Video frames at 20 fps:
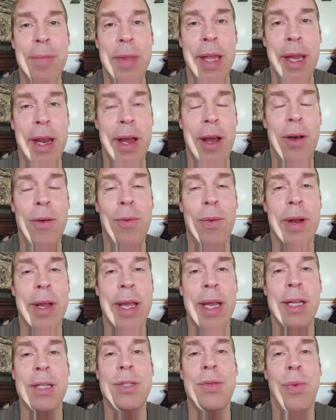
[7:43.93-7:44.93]
you know,
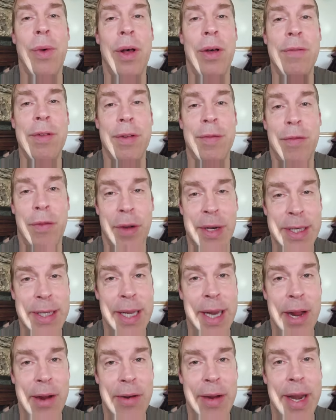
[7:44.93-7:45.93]
working 12 to
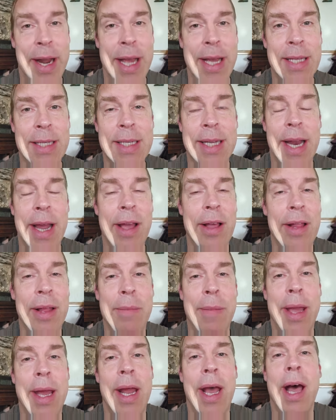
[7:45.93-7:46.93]
14 hour days and I only
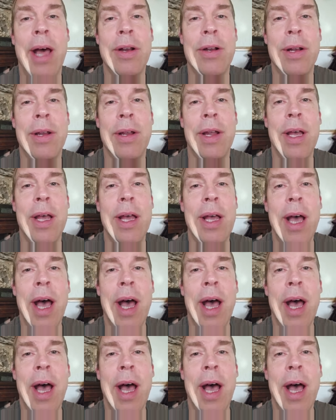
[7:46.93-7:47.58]
made a hundred